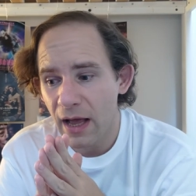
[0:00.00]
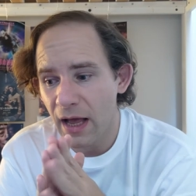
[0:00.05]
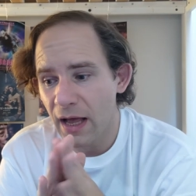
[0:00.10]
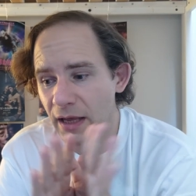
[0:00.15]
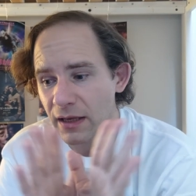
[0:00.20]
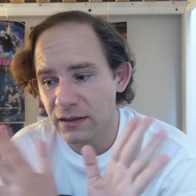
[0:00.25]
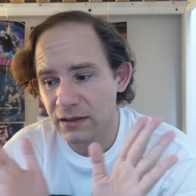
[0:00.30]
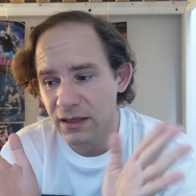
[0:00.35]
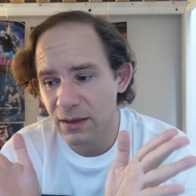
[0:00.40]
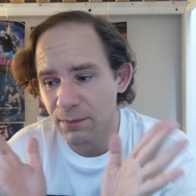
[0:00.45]

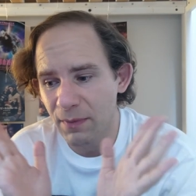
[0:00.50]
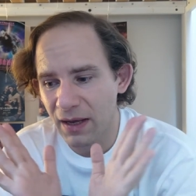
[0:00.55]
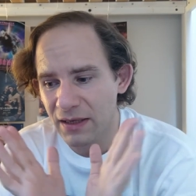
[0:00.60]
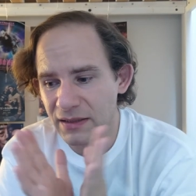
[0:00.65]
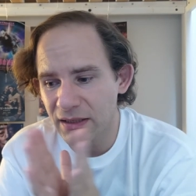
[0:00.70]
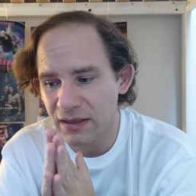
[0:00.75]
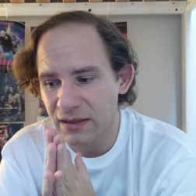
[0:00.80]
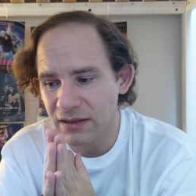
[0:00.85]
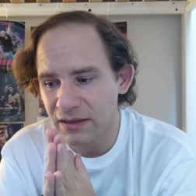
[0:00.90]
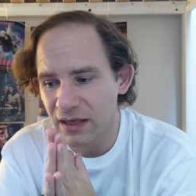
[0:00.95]
uh, some
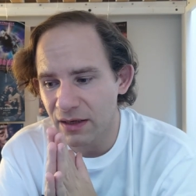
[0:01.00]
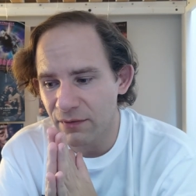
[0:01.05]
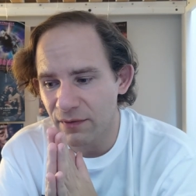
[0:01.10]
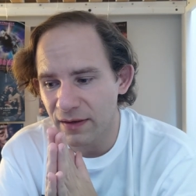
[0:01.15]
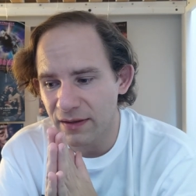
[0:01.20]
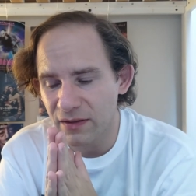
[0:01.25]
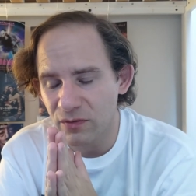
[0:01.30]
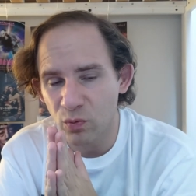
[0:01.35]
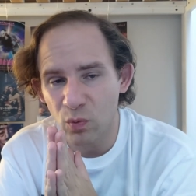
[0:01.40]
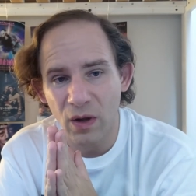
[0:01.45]
other stuff
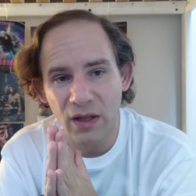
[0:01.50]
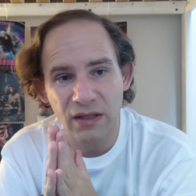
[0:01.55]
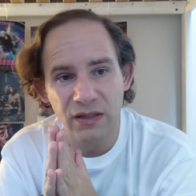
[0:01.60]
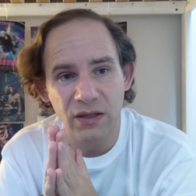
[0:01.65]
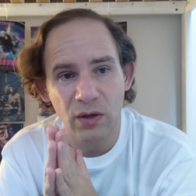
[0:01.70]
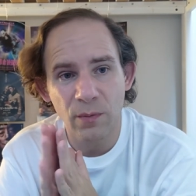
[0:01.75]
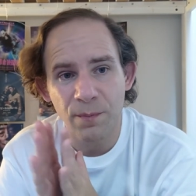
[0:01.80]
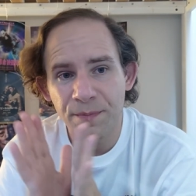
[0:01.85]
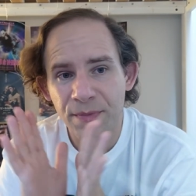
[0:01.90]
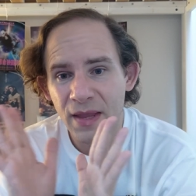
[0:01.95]
as well.
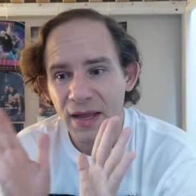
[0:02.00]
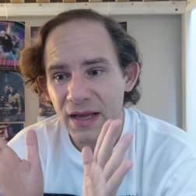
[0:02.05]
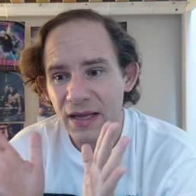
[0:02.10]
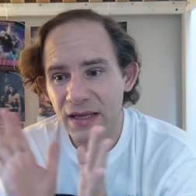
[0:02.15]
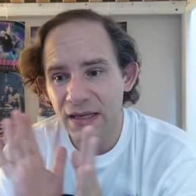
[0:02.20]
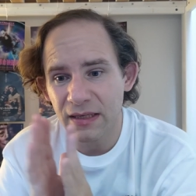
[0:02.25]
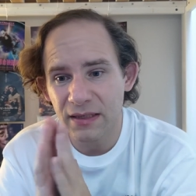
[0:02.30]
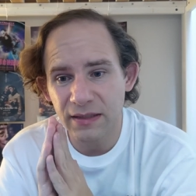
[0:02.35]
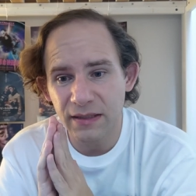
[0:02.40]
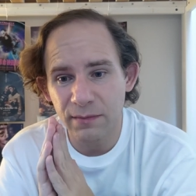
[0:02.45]
So
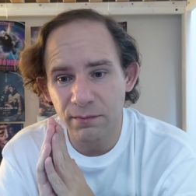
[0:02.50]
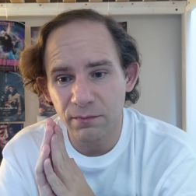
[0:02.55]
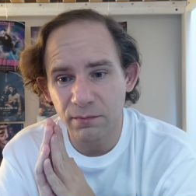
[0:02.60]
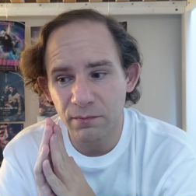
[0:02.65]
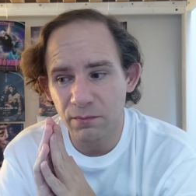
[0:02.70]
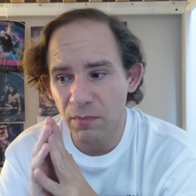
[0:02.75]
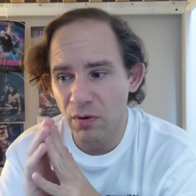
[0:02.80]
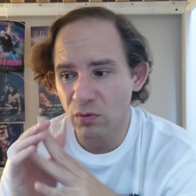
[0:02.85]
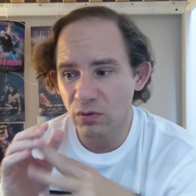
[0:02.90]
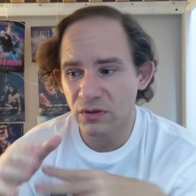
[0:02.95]
he's the
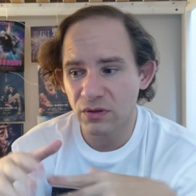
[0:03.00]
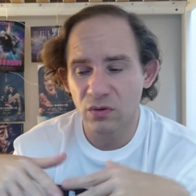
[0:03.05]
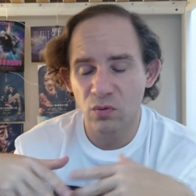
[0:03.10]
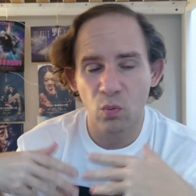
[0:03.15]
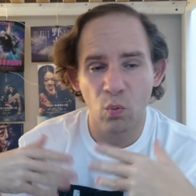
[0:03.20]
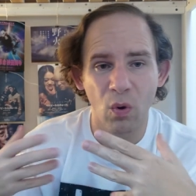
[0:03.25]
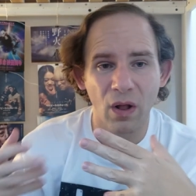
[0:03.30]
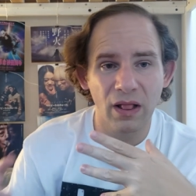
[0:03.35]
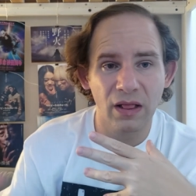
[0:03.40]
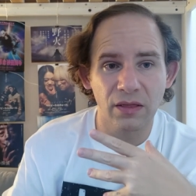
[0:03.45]
most
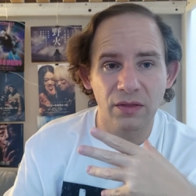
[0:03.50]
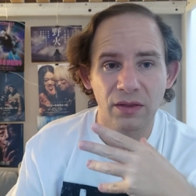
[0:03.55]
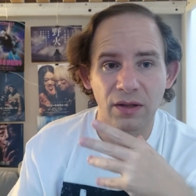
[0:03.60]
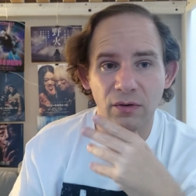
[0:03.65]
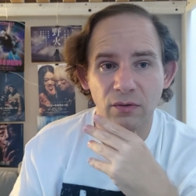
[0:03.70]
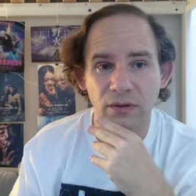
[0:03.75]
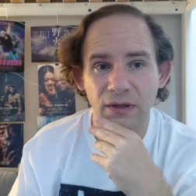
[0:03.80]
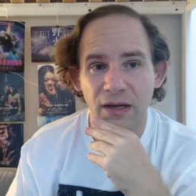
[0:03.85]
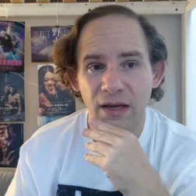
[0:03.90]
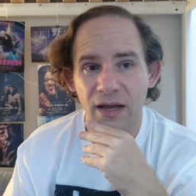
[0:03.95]
well
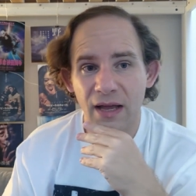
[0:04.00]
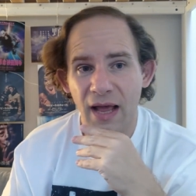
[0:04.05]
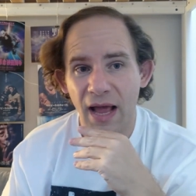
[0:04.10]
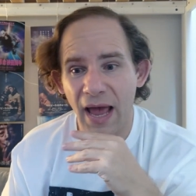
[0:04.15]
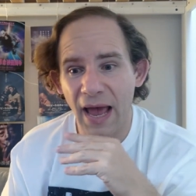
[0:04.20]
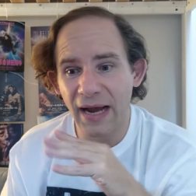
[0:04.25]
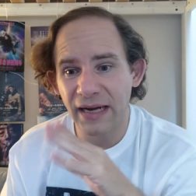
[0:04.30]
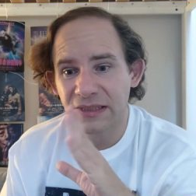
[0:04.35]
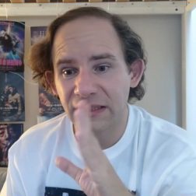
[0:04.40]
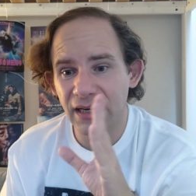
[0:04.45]
known
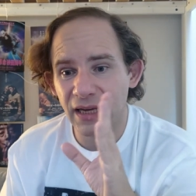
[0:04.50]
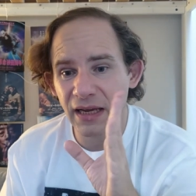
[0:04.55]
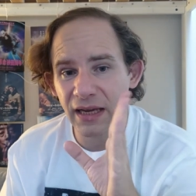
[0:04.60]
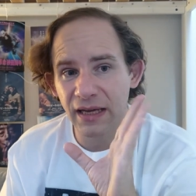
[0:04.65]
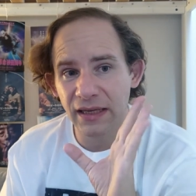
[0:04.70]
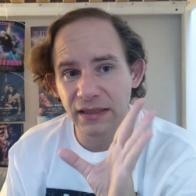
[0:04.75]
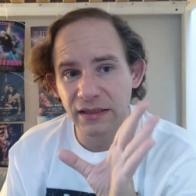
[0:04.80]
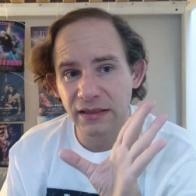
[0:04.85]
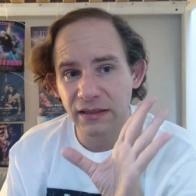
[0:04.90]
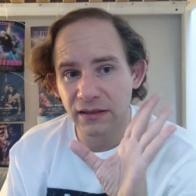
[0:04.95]
actor
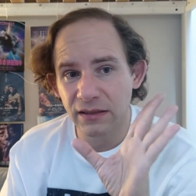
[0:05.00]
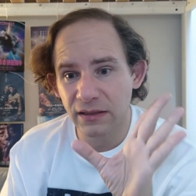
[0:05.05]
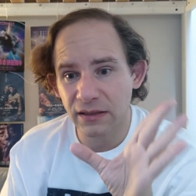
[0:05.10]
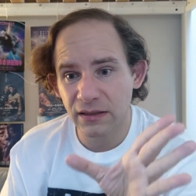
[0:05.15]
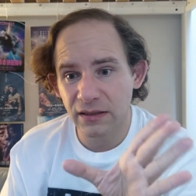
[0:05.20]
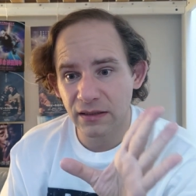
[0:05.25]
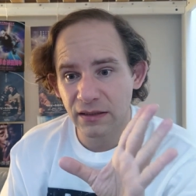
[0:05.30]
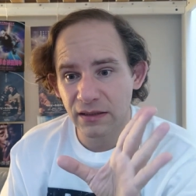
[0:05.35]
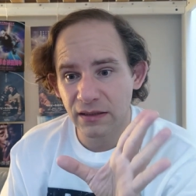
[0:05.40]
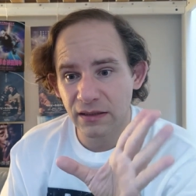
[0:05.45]
and
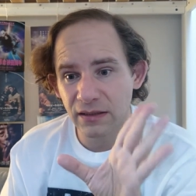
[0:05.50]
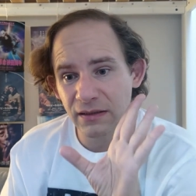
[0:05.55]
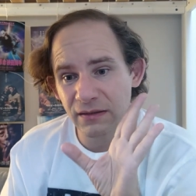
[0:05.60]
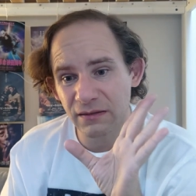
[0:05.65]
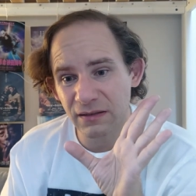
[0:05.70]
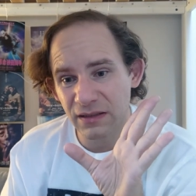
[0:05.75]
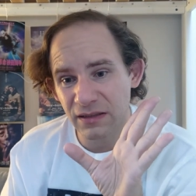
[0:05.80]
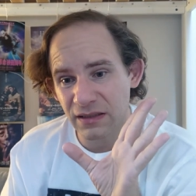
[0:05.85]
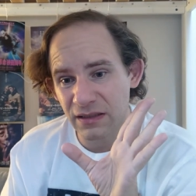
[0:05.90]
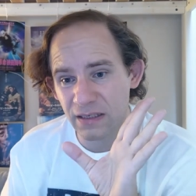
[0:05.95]

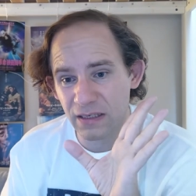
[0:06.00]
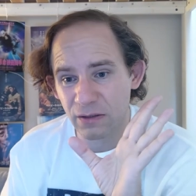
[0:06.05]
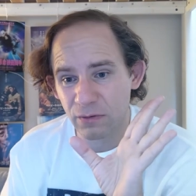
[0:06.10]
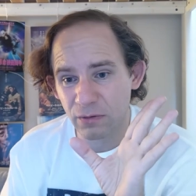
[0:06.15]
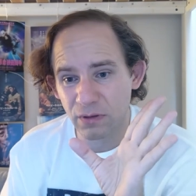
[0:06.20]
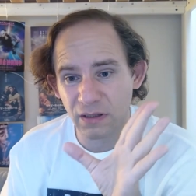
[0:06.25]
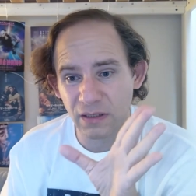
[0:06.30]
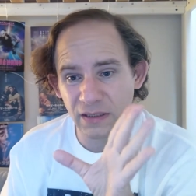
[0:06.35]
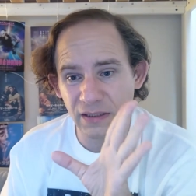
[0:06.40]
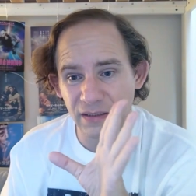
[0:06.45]

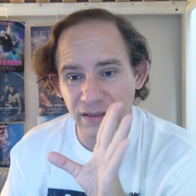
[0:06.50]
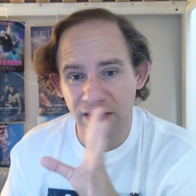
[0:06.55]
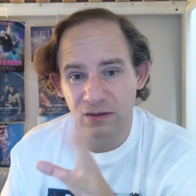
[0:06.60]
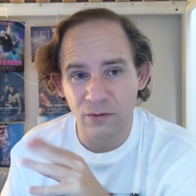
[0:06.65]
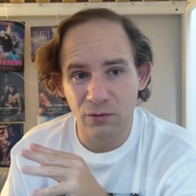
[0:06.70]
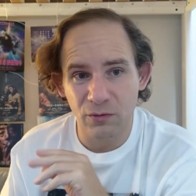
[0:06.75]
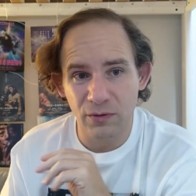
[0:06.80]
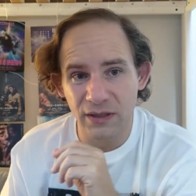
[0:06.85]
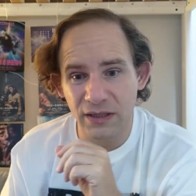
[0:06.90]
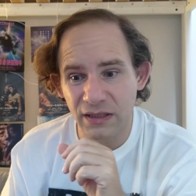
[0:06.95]
secretly the
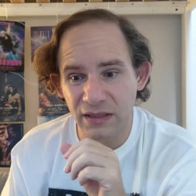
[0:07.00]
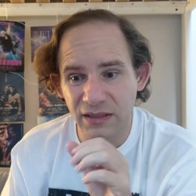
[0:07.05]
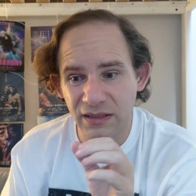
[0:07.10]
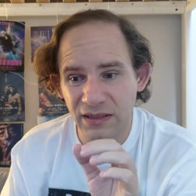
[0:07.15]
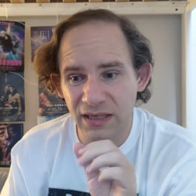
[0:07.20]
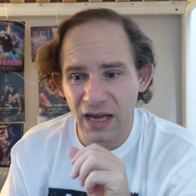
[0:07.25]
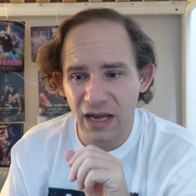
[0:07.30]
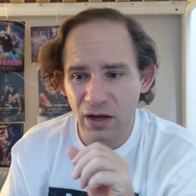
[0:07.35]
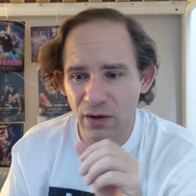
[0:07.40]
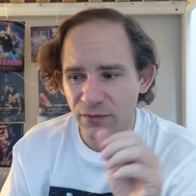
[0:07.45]
real
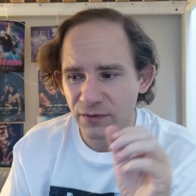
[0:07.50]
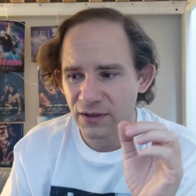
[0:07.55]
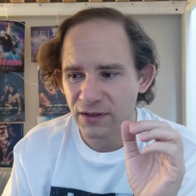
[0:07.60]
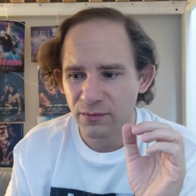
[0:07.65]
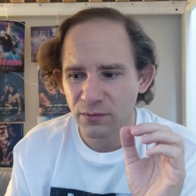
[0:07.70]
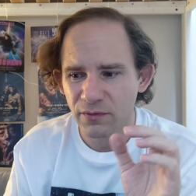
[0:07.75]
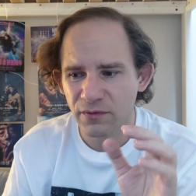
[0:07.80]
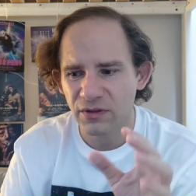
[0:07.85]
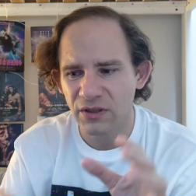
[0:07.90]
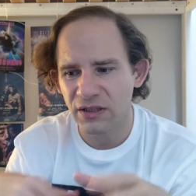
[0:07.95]
star of
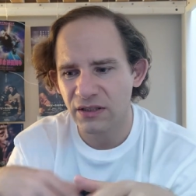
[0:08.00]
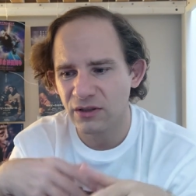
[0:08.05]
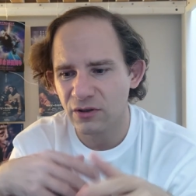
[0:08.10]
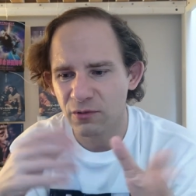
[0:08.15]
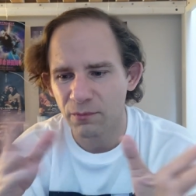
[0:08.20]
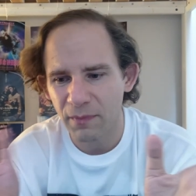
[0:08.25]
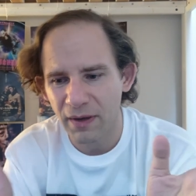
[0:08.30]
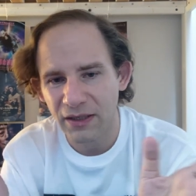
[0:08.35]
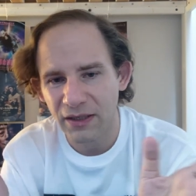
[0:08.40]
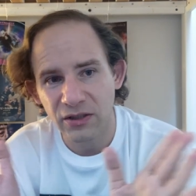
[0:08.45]
this movie. Just
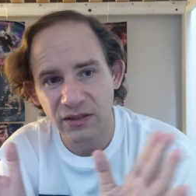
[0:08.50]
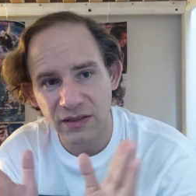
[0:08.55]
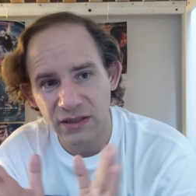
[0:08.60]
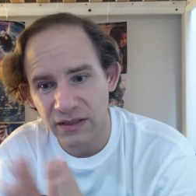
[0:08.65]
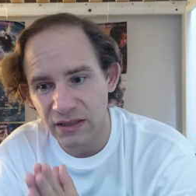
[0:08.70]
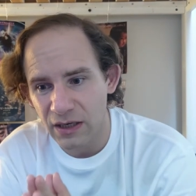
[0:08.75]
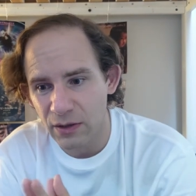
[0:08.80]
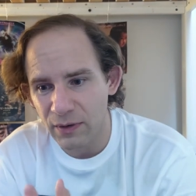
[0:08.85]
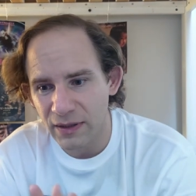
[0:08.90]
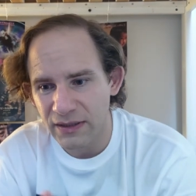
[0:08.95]
to mention
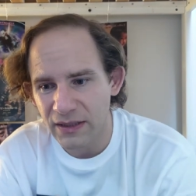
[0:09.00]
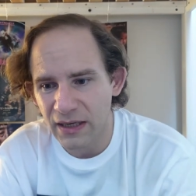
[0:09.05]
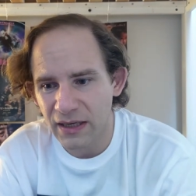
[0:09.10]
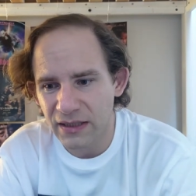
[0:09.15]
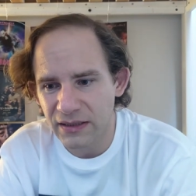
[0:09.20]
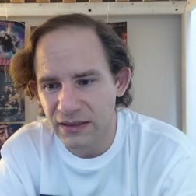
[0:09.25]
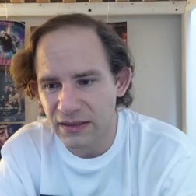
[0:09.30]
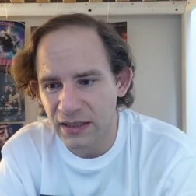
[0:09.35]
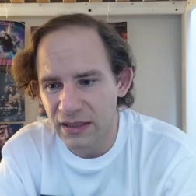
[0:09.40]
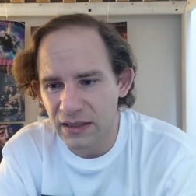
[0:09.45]
the director,
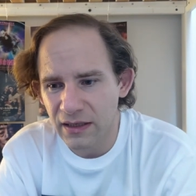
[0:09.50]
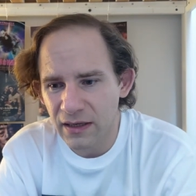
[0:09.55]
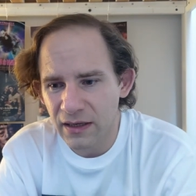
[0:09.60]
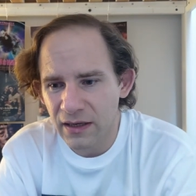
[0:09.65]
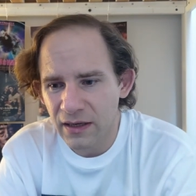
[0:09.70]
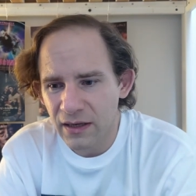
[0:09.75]
it's uh,